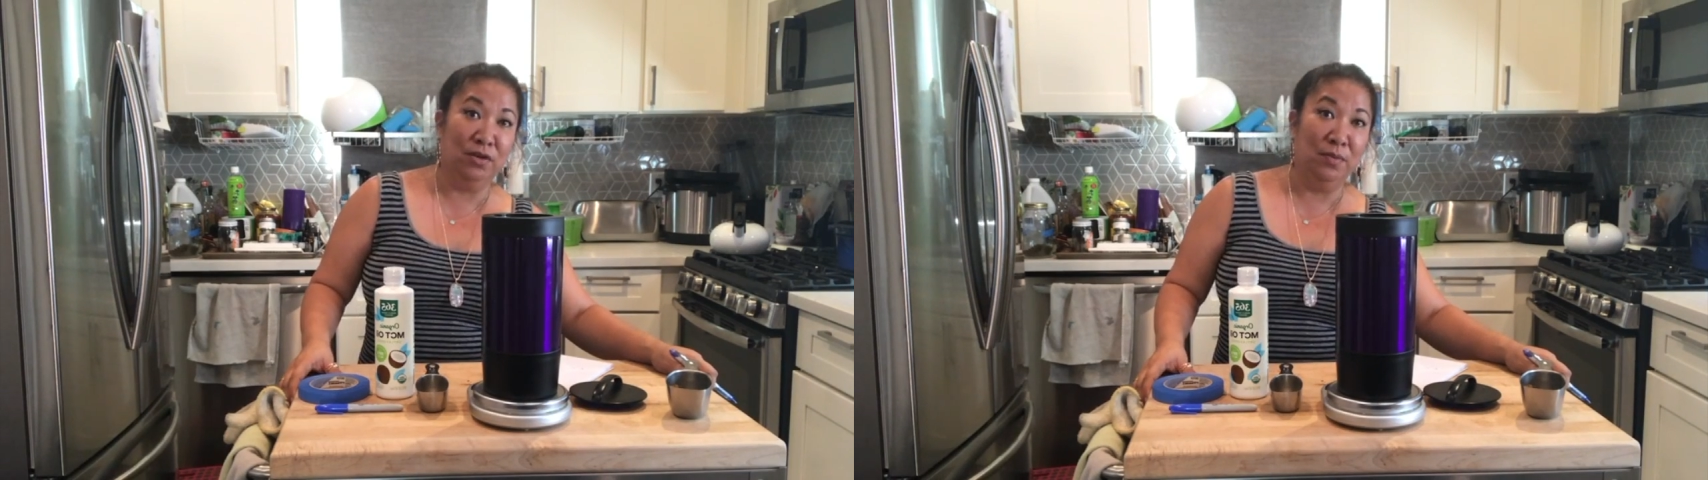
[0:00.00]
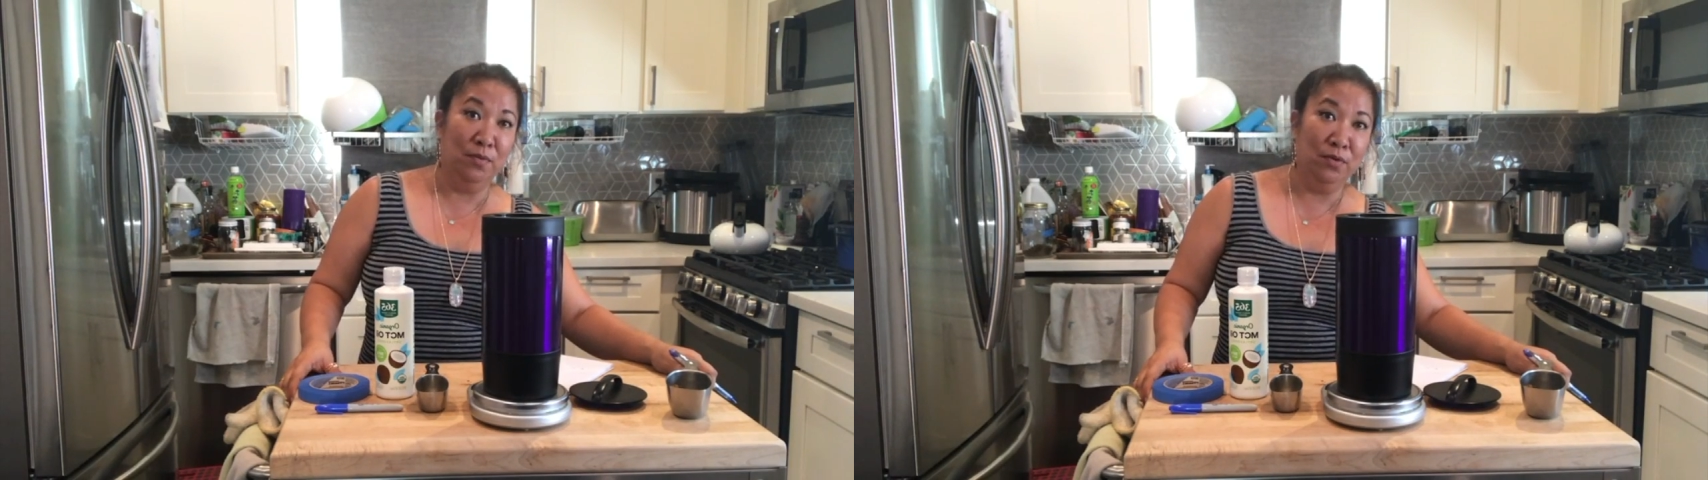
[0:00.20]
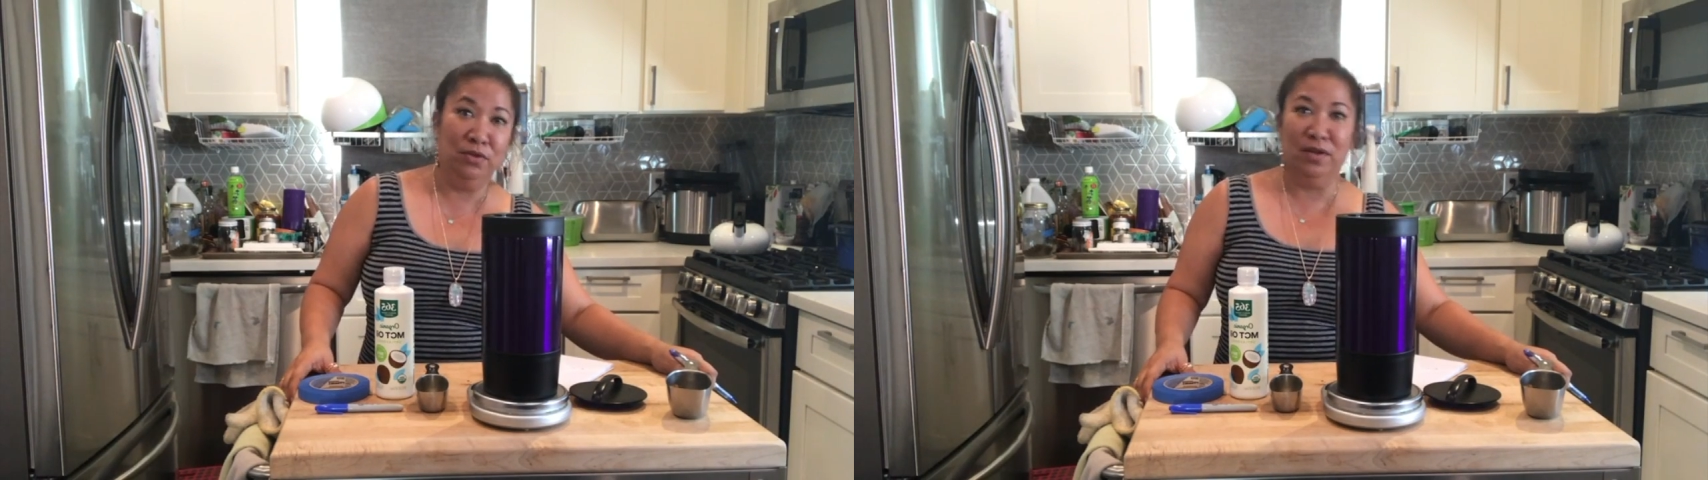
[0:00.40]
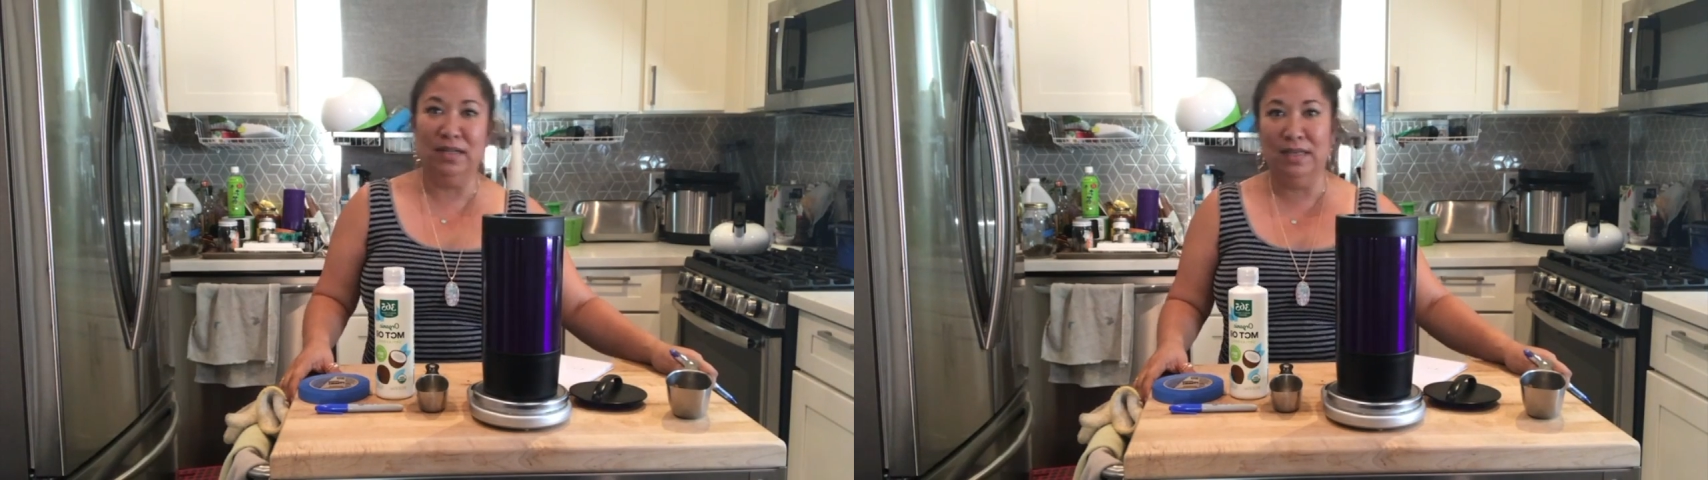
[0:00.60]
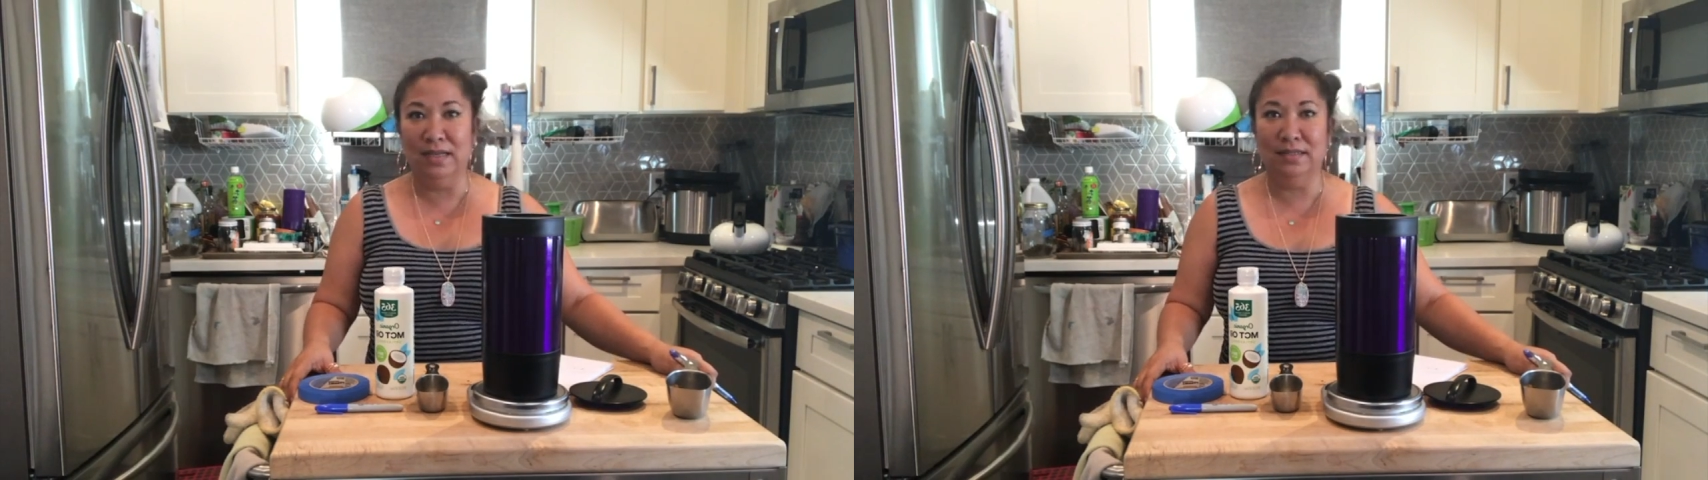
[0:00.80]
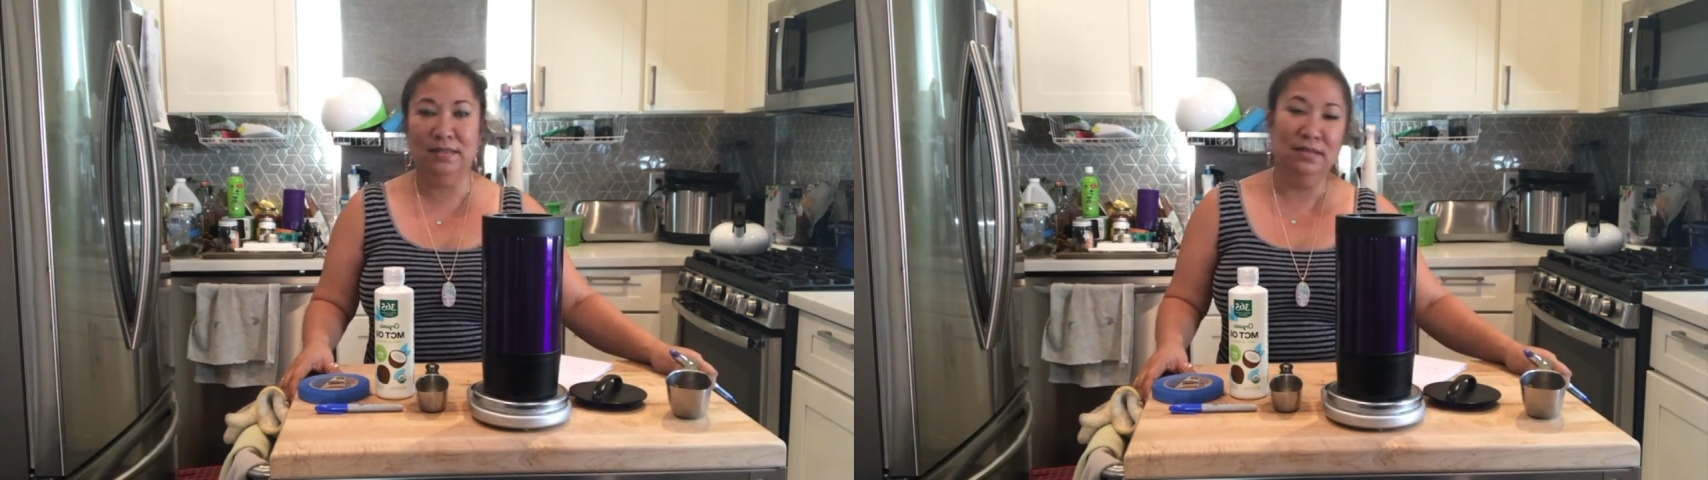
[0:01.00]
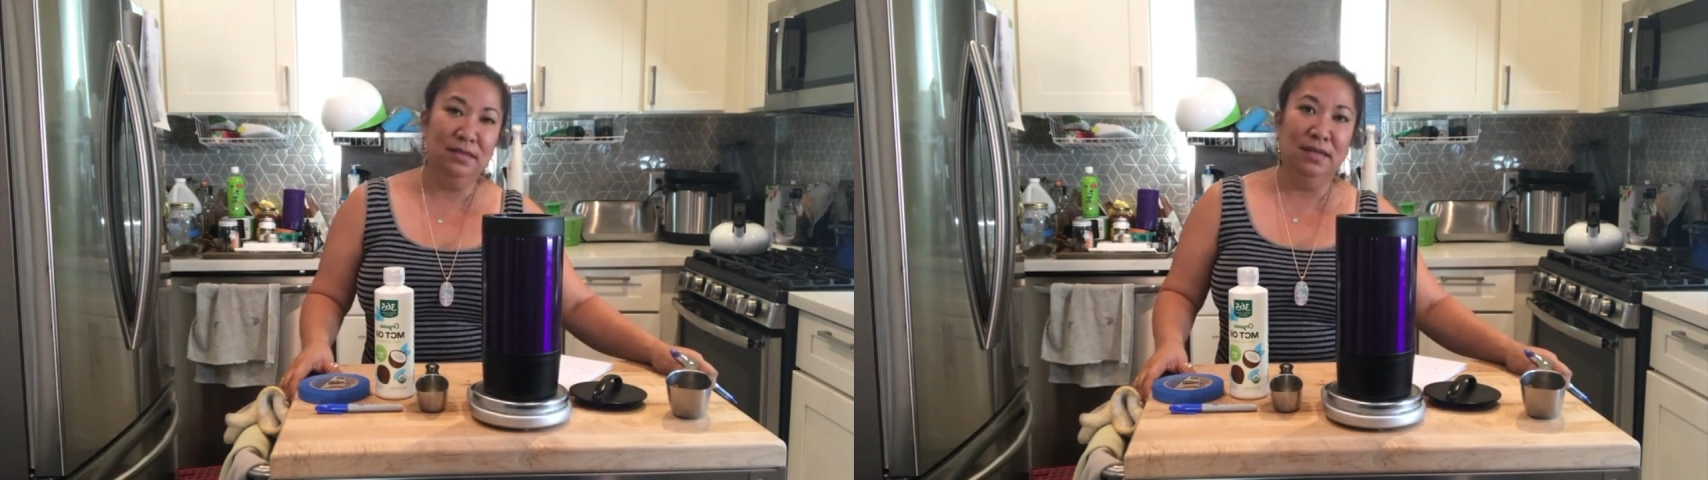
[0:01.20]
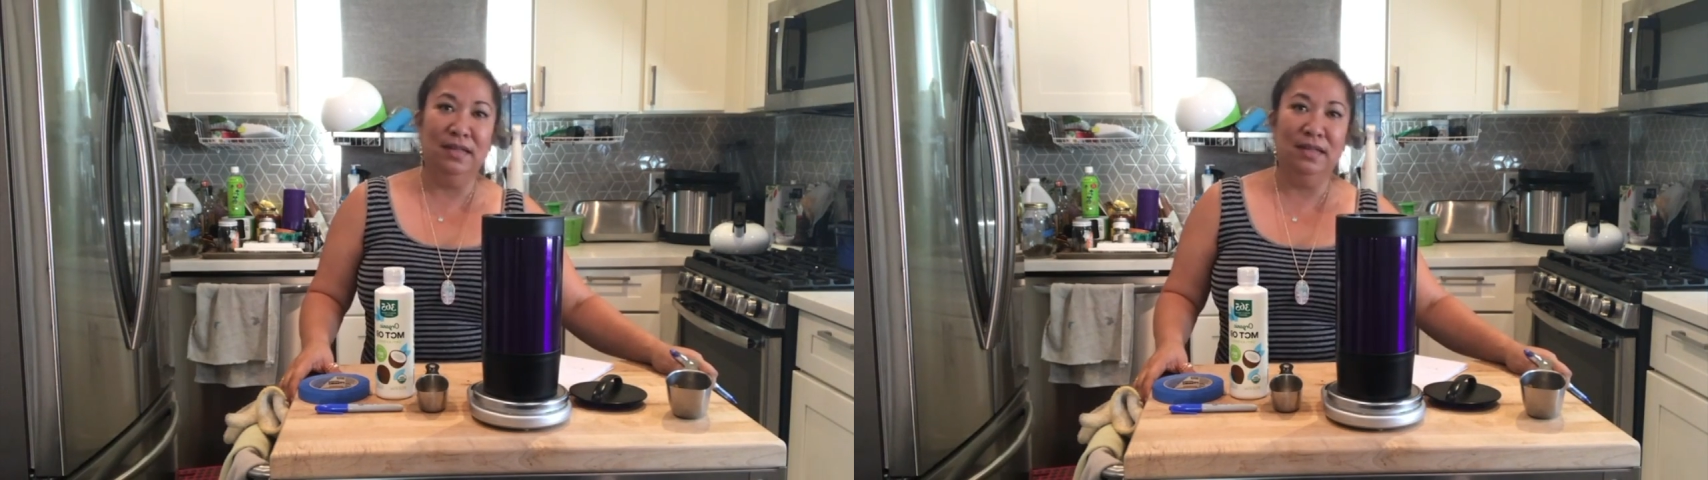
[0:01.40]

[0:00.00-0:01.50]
try more, try less.